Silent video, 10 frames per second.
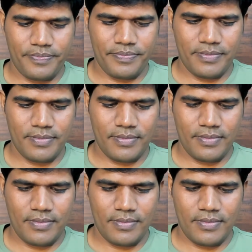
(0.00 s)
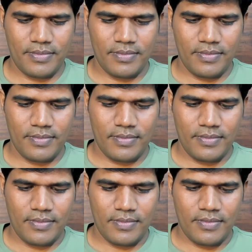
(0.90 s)

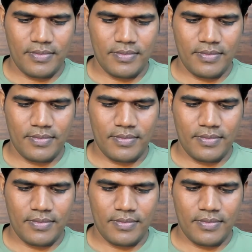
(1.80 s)
(no one is talking)